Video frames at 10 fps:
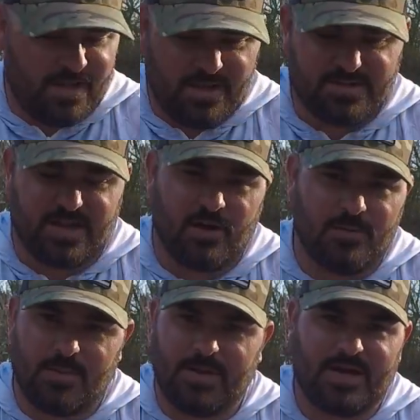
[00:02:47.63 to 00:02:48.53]
as they go
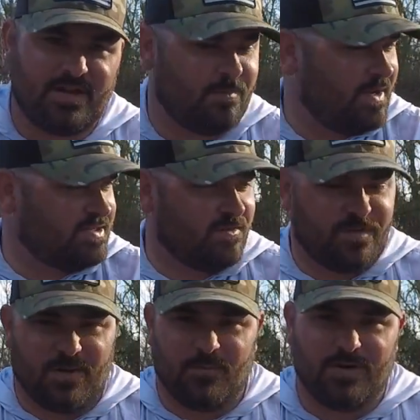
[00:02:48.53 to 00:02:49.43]
about making their beds. They'll
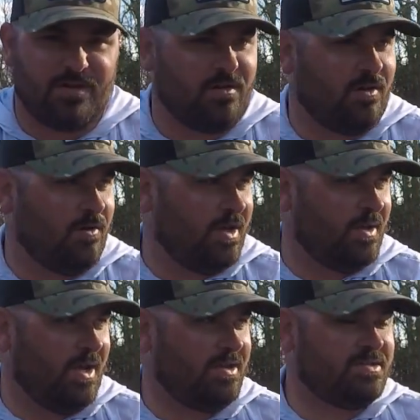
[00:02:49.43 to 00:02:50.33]
find one little hole
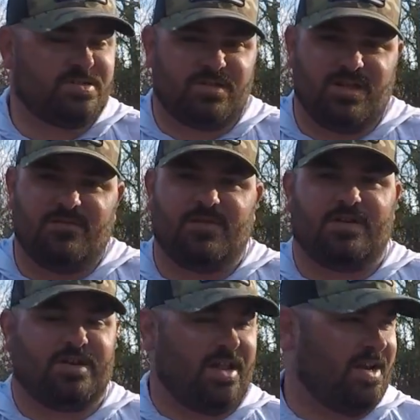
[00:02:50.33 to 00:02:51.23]
and, and just living
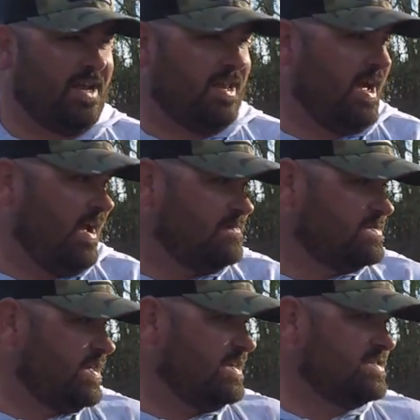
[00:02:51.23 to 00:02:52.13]
their day-to-day -day
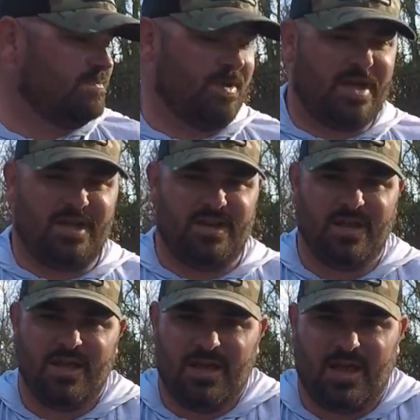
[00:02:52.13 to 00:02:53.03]
lives, chasing bait,
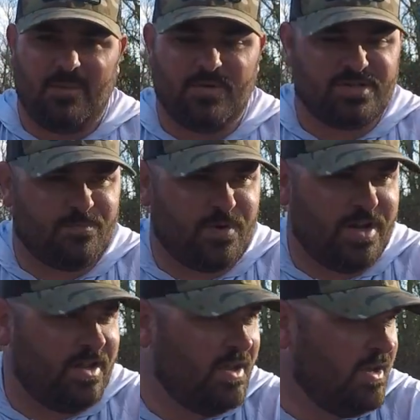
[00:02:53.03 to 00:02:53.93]
ambush and
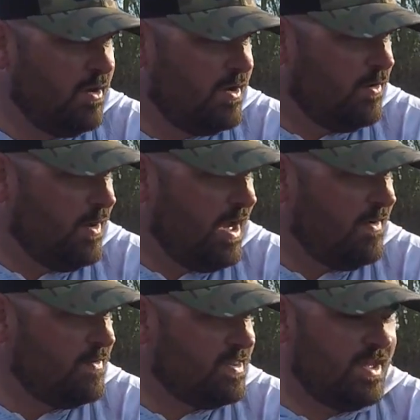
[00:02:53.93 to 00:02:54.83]
prey. You know,
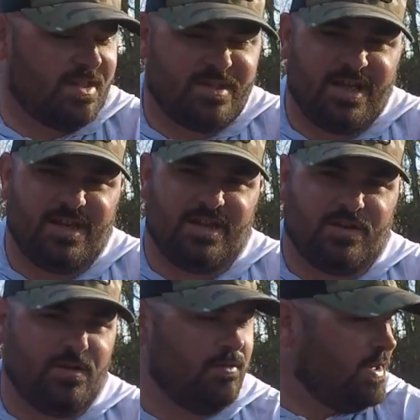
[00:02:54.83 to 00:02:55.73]
everything that they need to
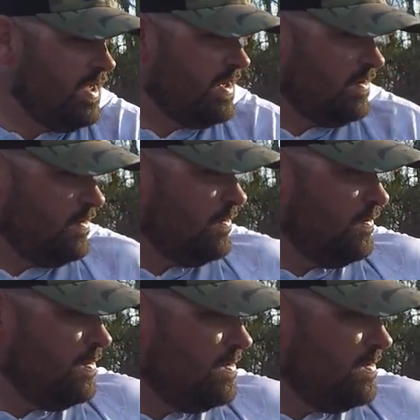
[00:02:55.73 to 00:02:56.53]
do, they can do